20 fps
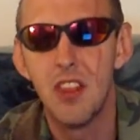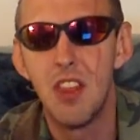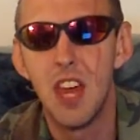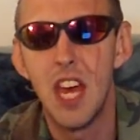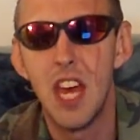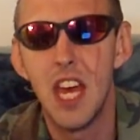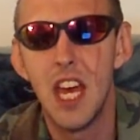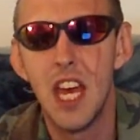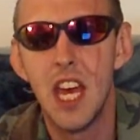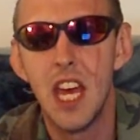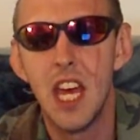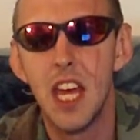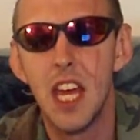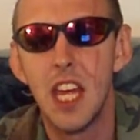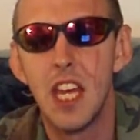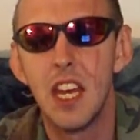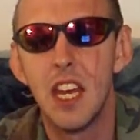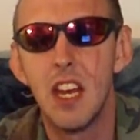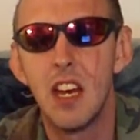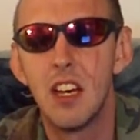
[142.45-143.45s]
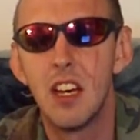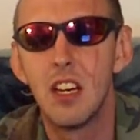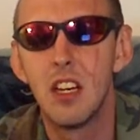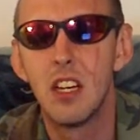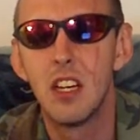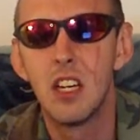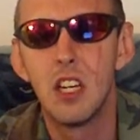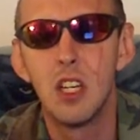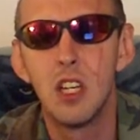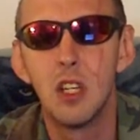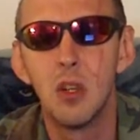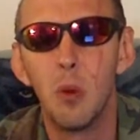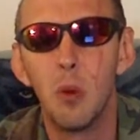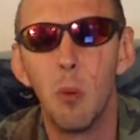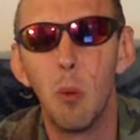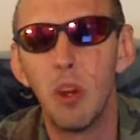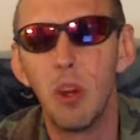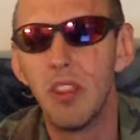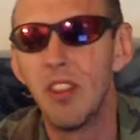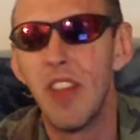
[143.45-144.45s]
then
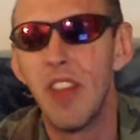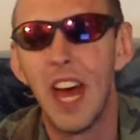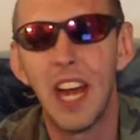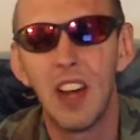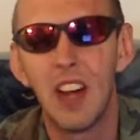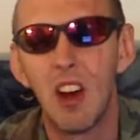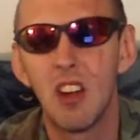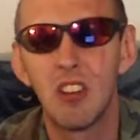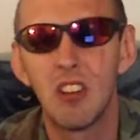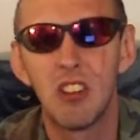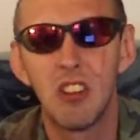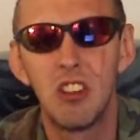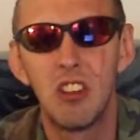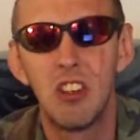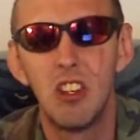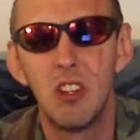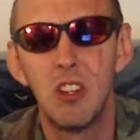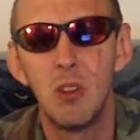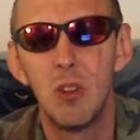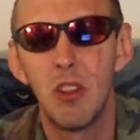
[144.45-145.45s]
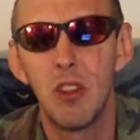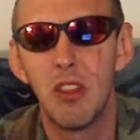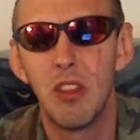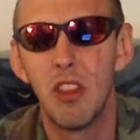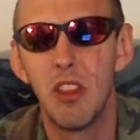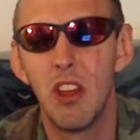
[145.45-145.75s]
wouldn't that constitute